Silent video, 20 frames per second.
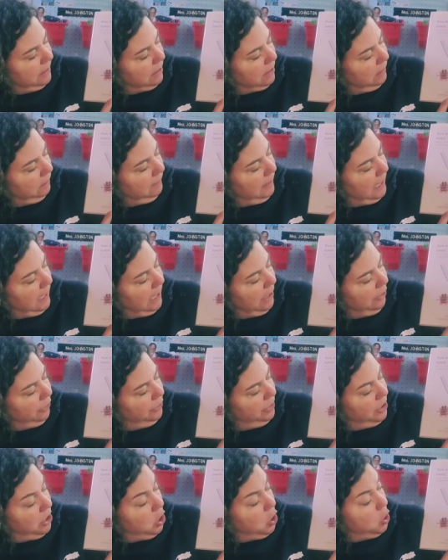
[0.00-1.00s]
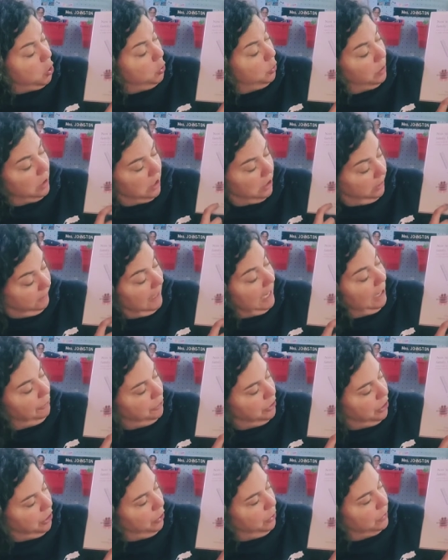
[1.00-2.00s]
a clown nose, a
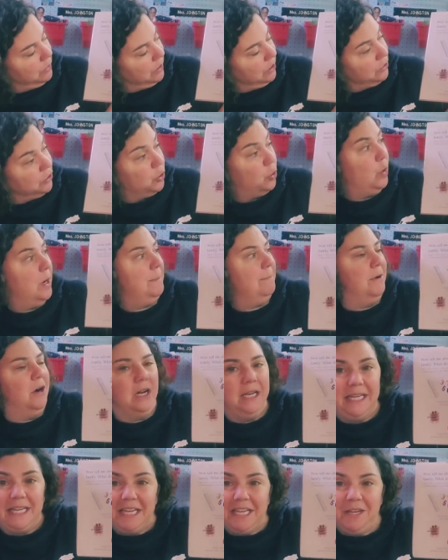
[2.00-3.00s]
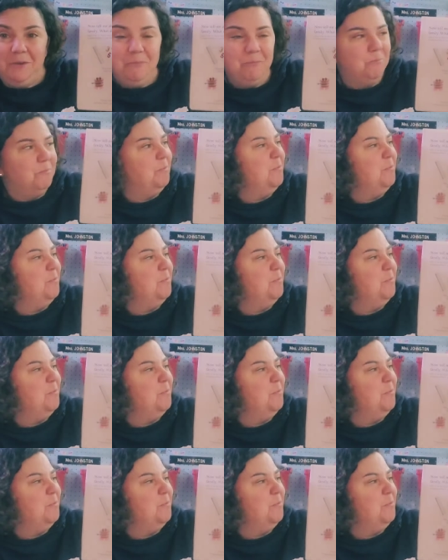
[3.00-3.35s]
clown nose, a toy monkey.